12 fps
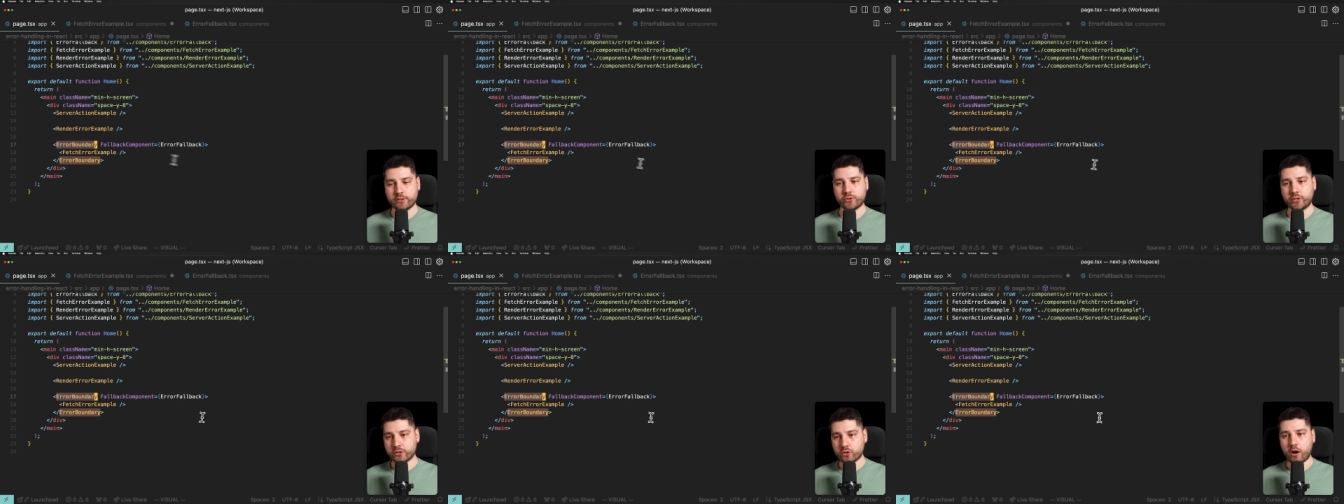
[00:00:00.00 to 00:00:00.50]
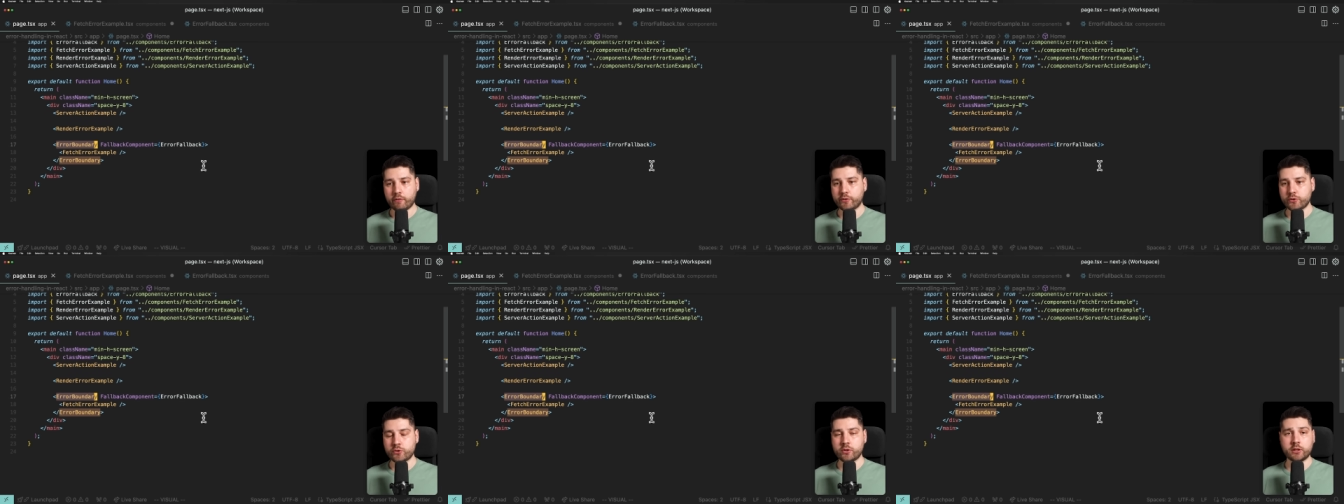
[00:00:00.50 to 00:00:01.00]
So this
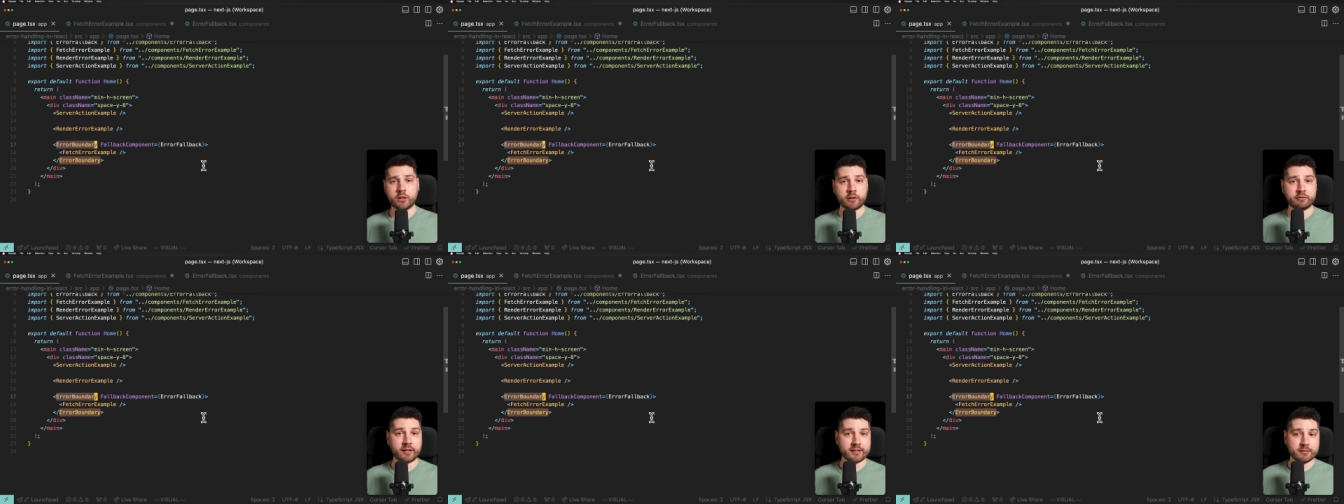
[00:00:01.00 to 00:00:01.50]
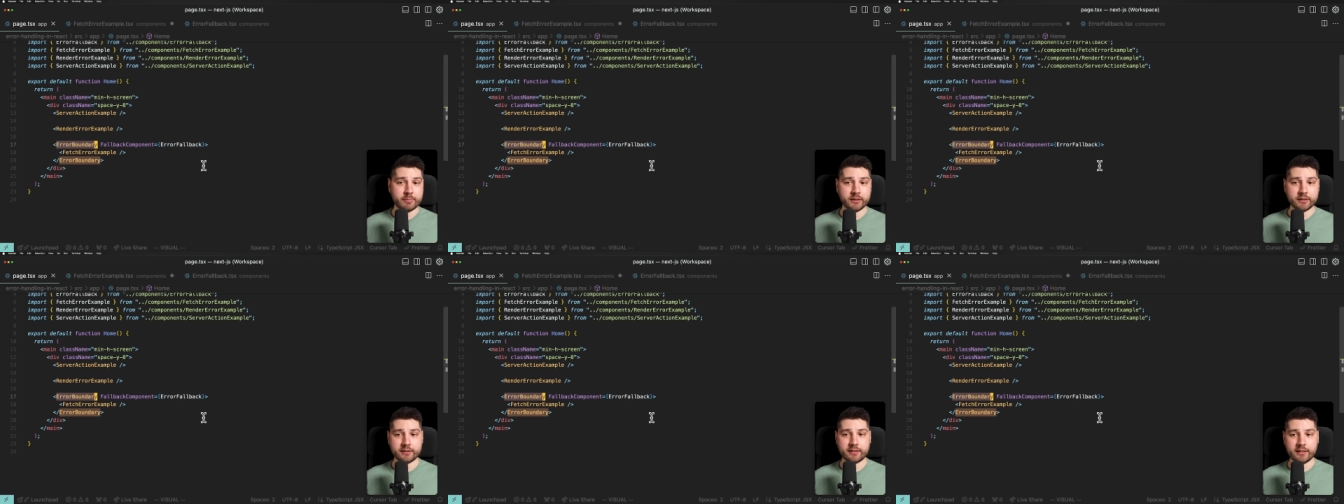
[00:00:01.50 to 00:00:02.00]
offers you a lot of
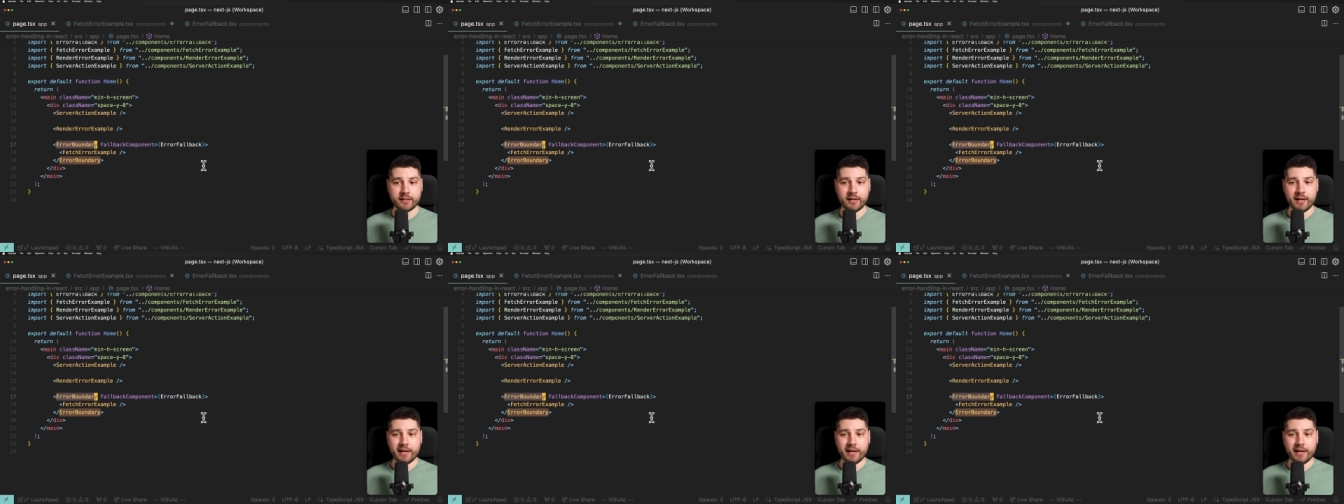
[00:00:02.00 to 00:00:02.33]
flexibility.